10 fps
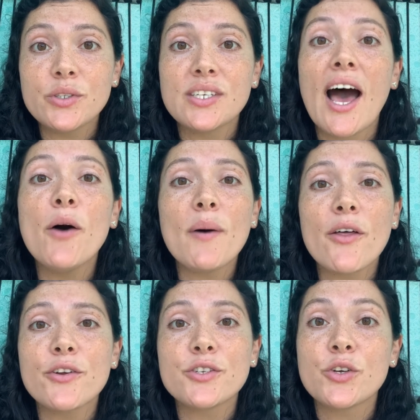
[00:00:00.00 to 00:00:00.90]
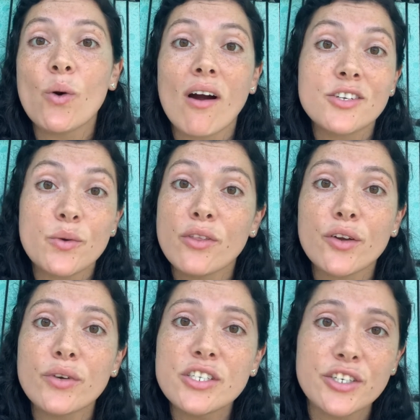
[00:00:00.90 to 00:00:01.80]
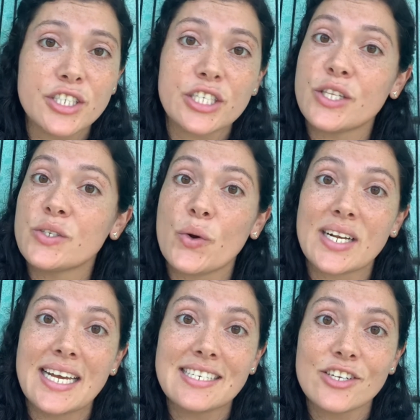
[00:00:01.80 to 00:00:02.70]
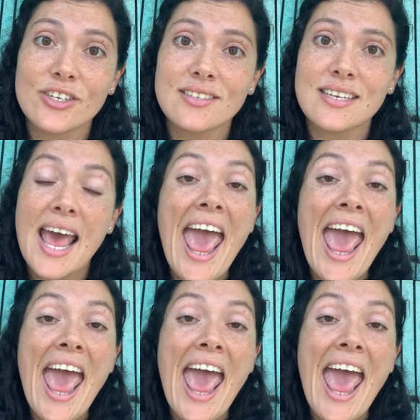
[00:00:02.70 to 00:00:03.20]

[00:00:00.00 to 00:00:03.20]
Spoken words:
to help others who are doing their research into these organizations.